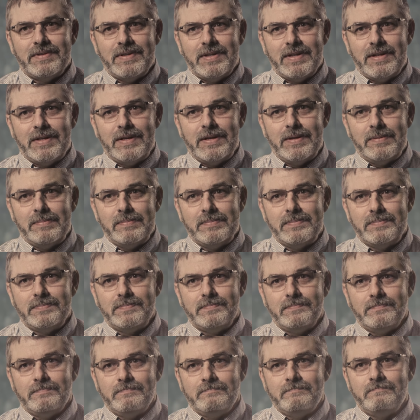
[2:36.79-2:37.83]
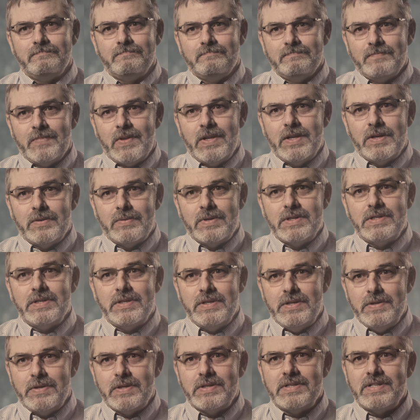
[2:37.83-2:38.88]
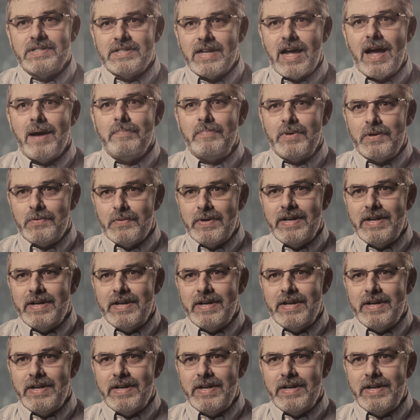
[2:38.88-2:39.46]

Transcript: um, you know, until you could stop and